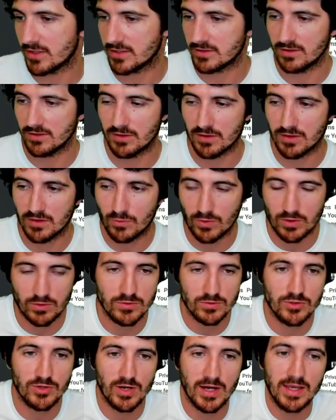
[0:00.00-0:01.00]
That's something that we
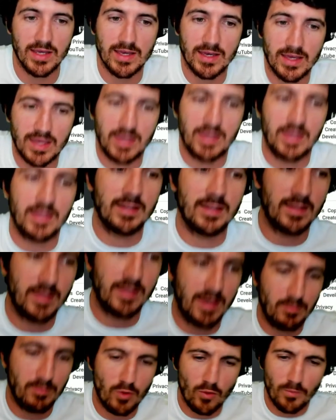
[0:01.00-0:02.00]
could try,
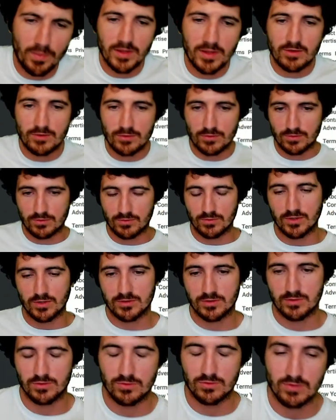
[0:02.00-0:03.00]
and I'm open to
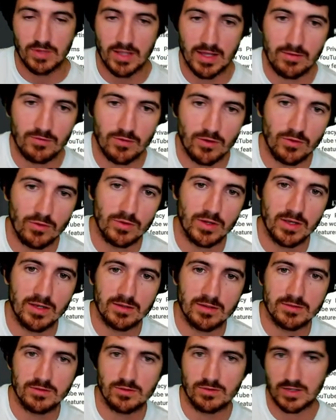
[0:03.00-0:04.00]
also do live
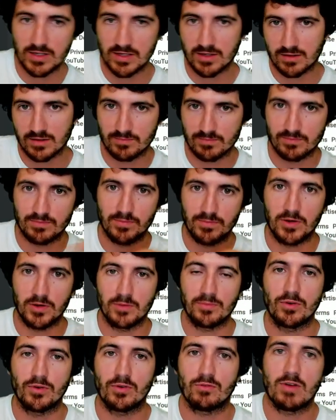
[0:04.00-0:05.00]
coding, so like
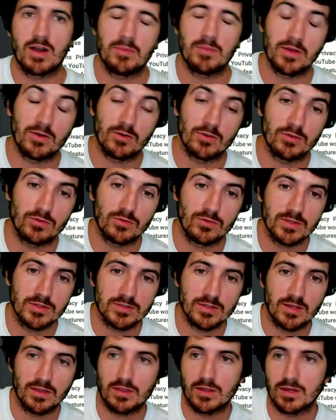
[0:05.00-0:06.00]
pair programming or doing
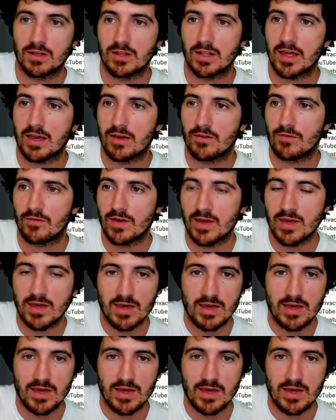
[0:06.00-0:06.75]
something live,